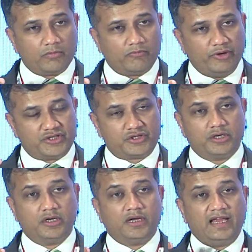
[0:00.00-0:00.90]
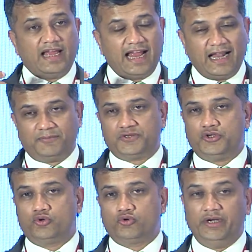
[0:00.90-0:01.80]
which helps
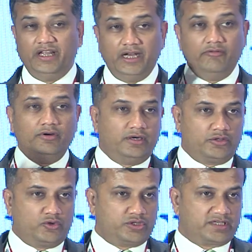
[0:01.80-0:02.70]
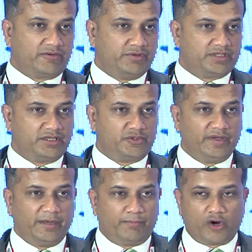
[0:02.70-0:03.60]
you to deliver those services
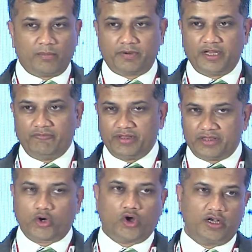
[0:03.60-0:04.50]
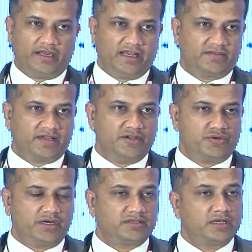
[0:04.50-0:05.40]
very promptly with the quality
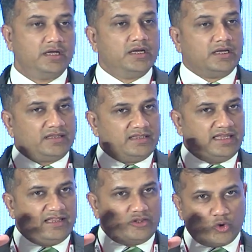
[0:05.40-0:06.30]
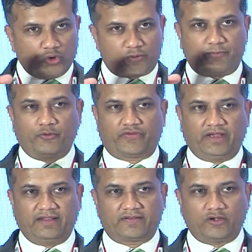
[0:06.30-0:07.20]
essentials, then those
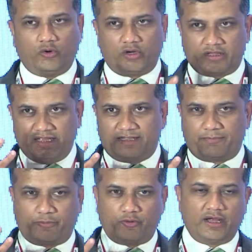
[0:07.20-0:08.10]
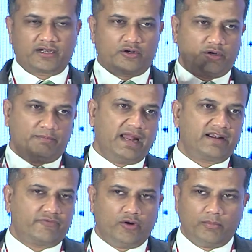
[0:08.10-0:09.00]
process or that product or a
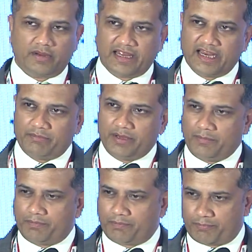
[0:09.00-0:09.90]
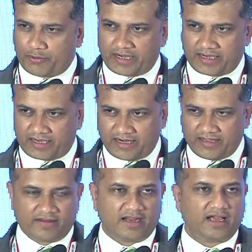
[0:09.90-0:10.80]
platform can be protected
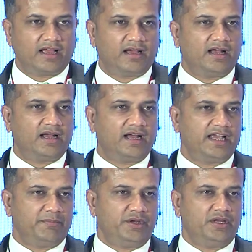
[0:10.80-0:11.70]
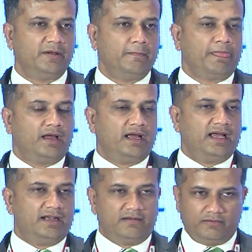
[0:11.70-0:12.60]
as an IP,
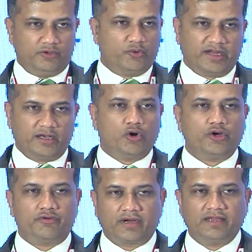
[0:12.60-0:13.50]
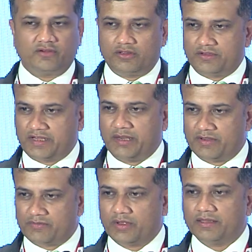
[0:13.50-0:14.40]
and you can monetize on the same
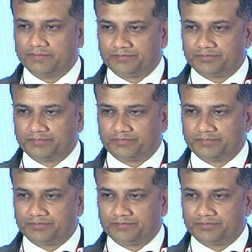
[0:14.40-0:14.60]
as well.